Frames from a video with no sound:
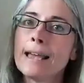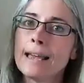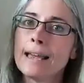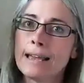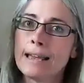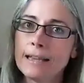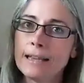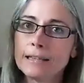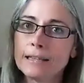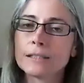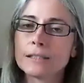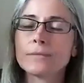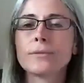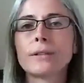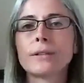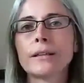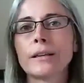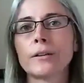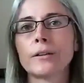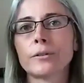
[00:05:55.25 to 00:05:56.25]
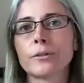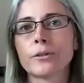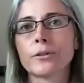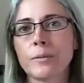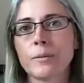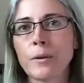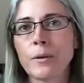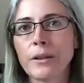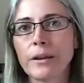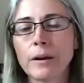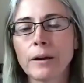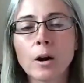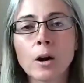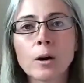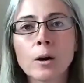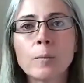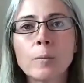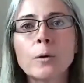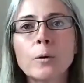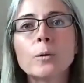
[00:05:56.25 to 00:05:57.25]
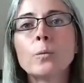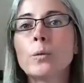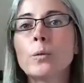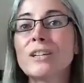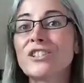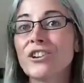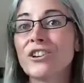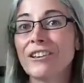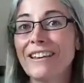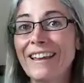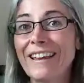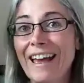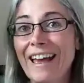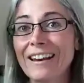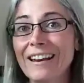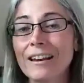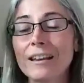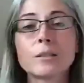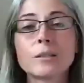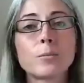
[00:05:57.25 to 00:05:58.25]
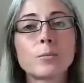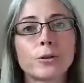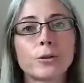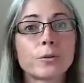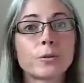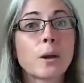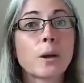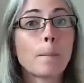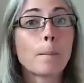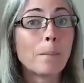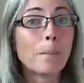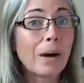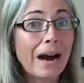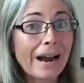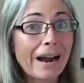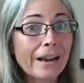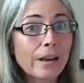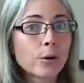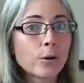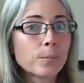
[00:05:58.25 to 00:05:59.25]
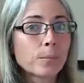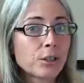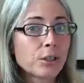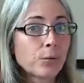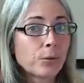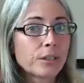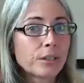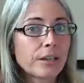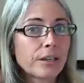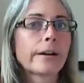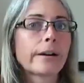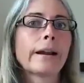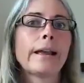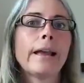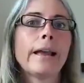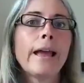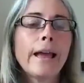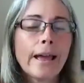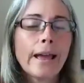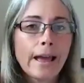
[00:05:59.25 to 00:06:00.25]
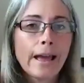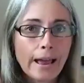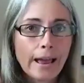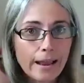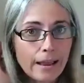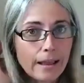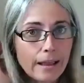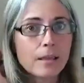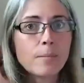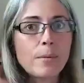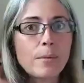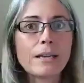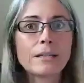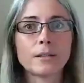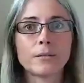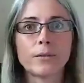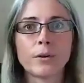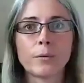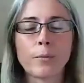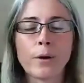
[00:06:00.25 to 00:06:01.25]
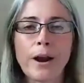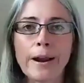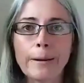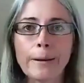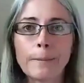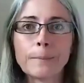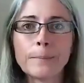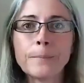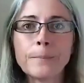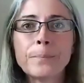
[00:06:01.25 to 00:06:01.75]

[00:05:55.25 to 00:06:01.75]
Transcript: is follicular stimulating hormone, which again is produced by your pituitary in the base of your brain.